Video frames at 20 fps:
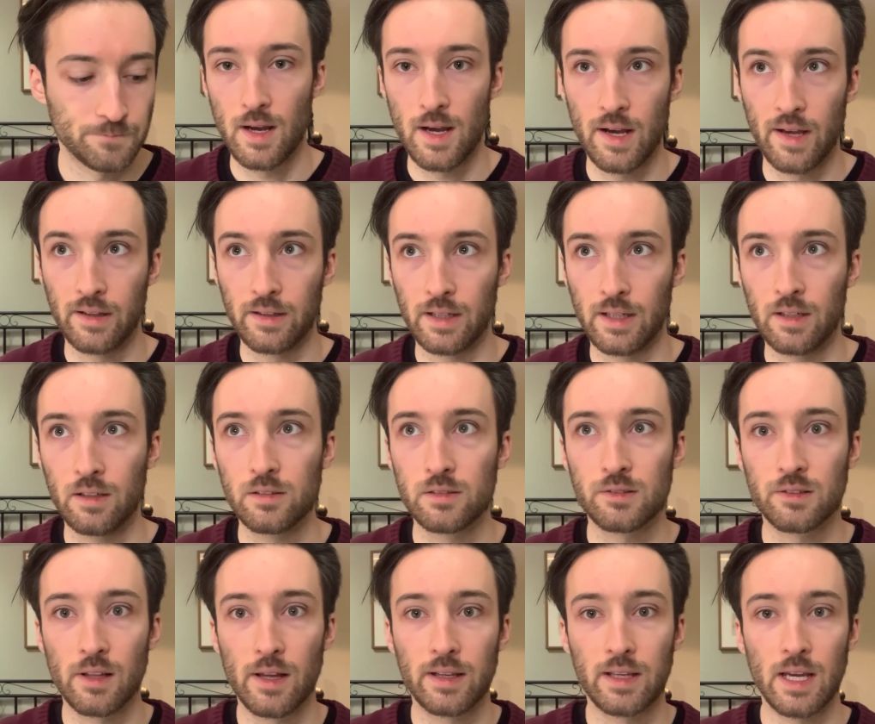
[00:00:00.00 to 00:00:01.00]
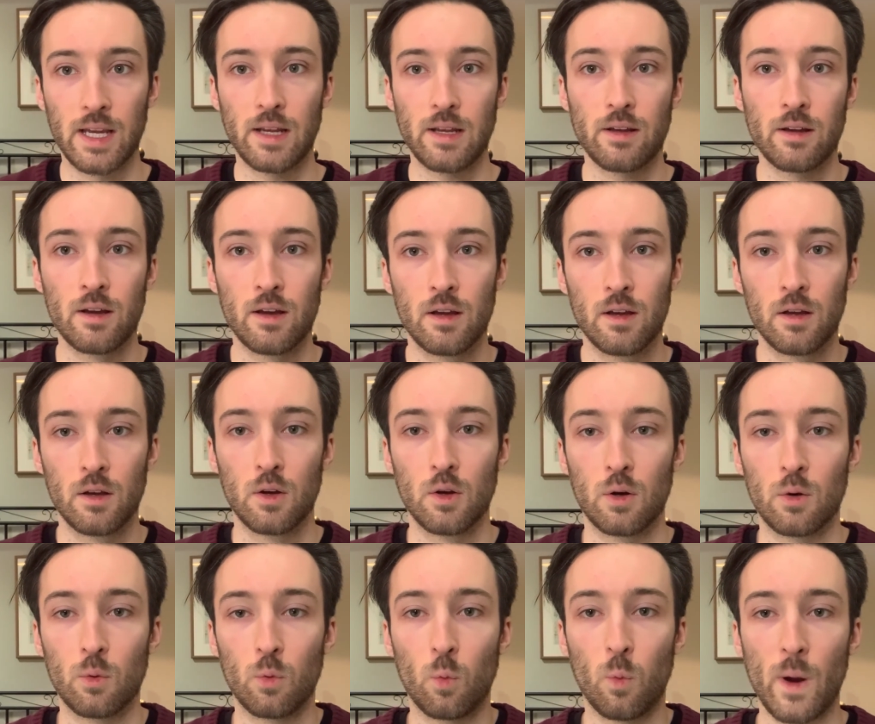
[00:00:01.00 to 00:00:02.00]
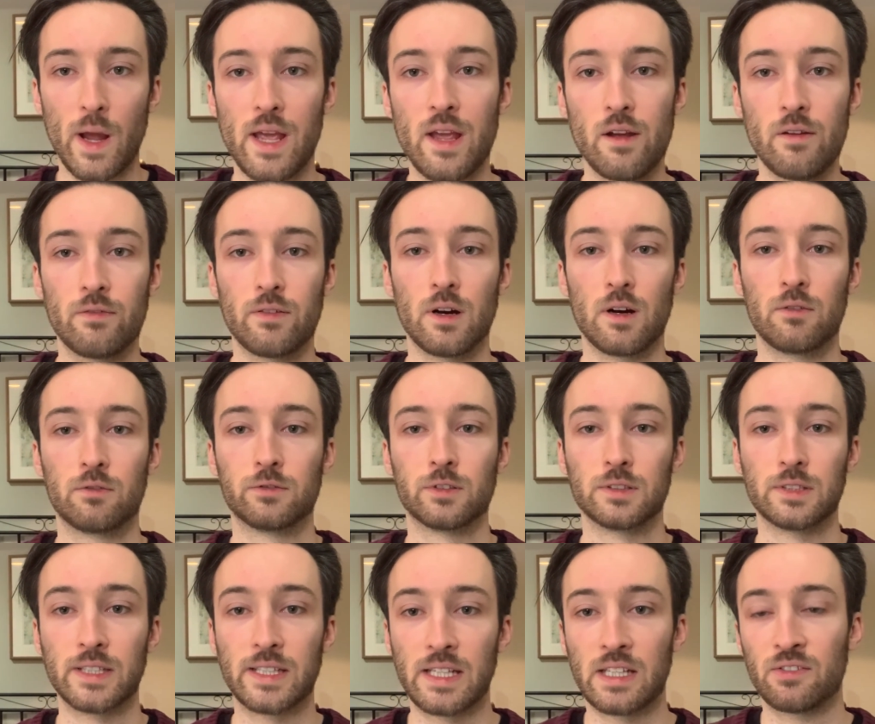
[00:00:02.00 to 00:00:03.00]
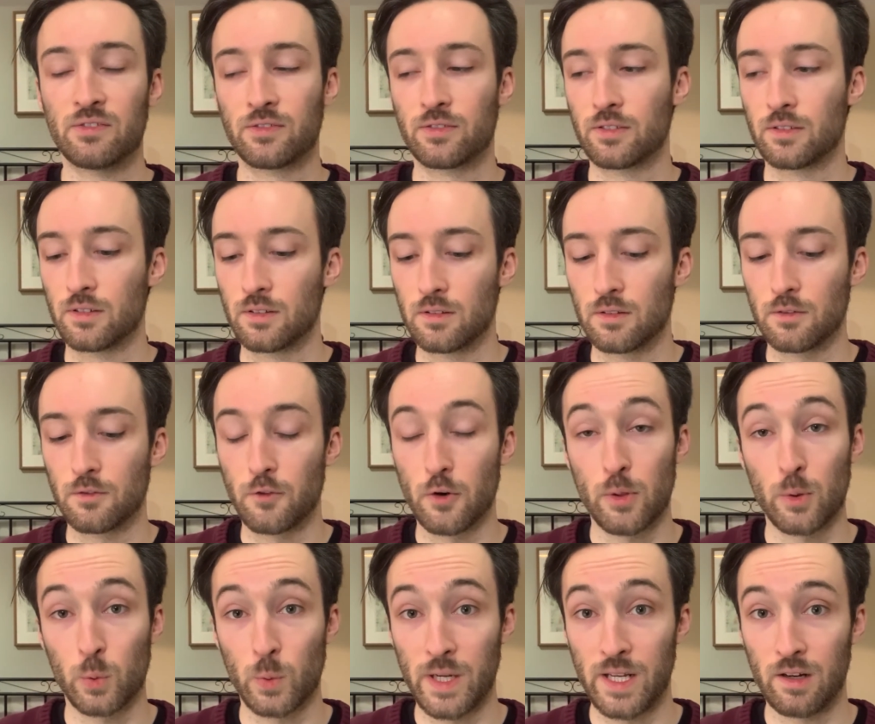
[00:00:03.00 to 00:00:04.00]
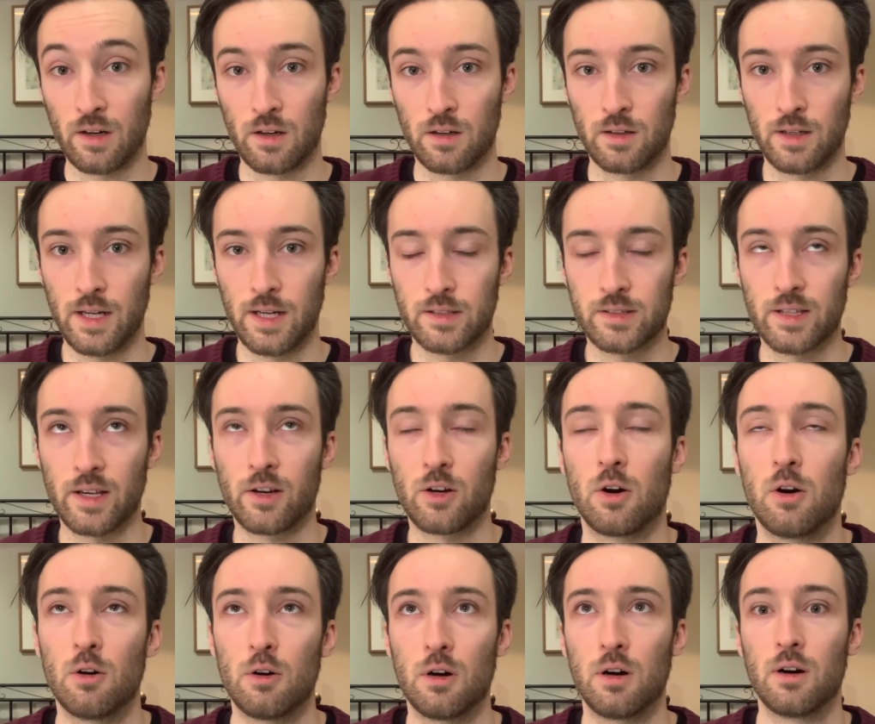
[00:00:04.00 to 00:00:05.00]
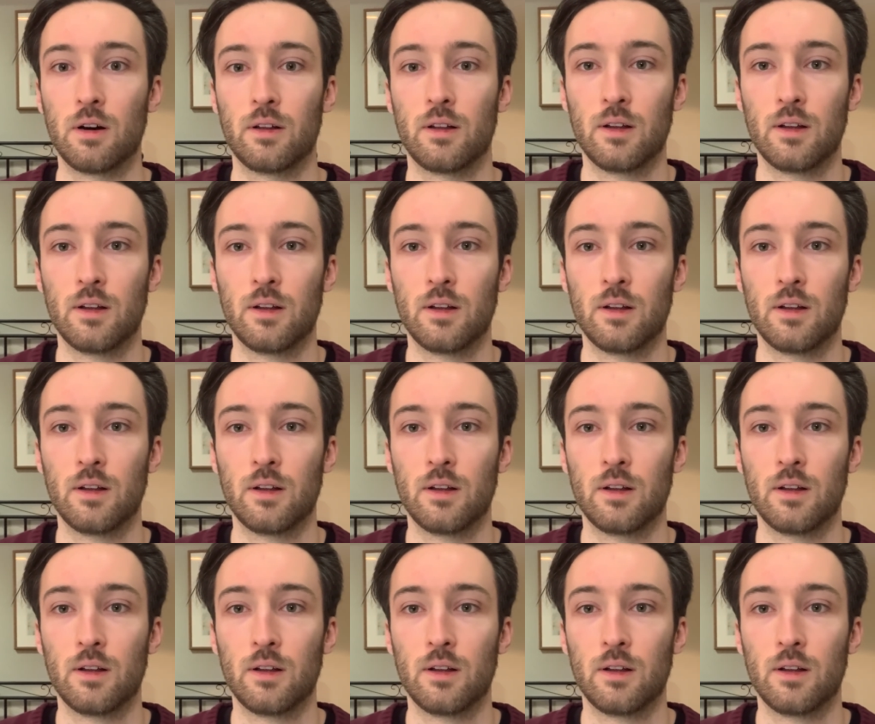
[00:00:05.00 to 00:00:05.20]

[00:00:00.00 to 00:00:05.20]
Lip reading: And it is like a wave of relief for the reader. It's like, oh,